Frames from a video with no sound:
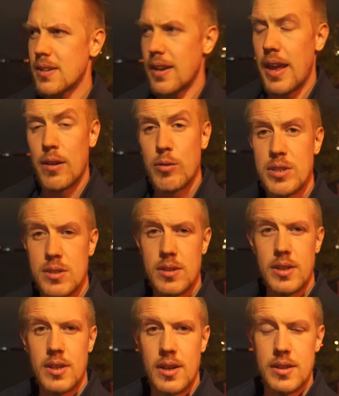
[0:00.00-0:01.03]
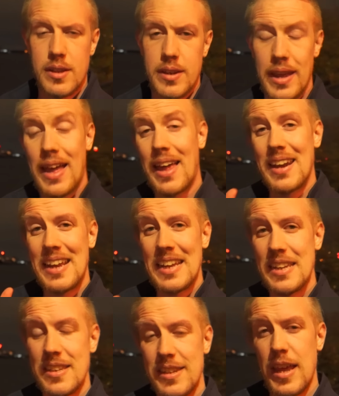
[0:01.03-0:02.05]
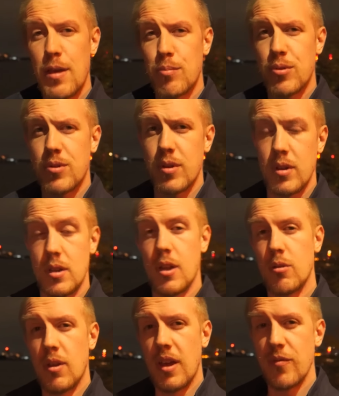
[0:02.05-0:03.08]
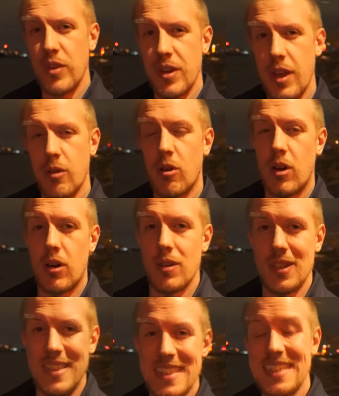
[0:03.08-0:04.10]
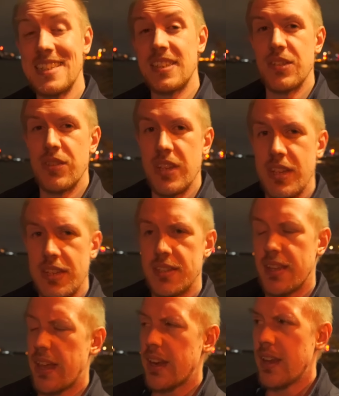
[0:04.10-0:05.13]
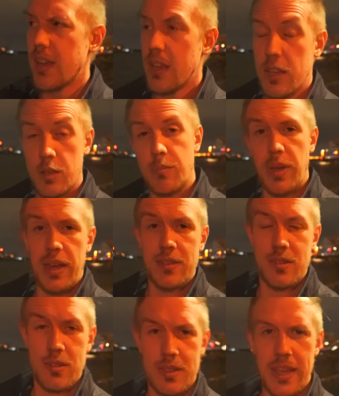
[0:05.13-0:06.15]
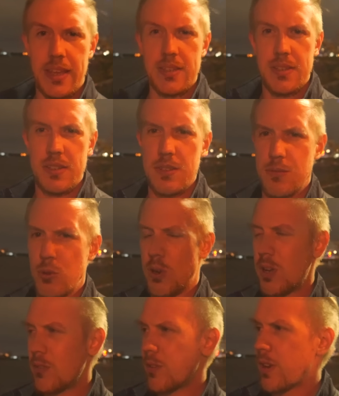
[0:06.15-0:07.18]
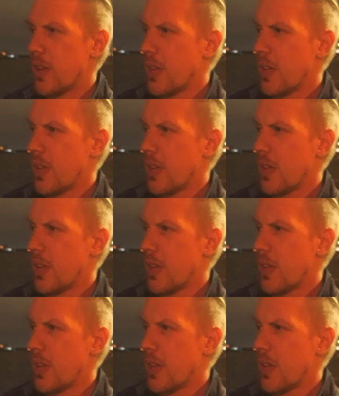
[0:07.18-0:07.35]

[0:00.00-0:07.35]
Now, recently I did an in-depth low light video on the ZV-E10 compared to the A6400.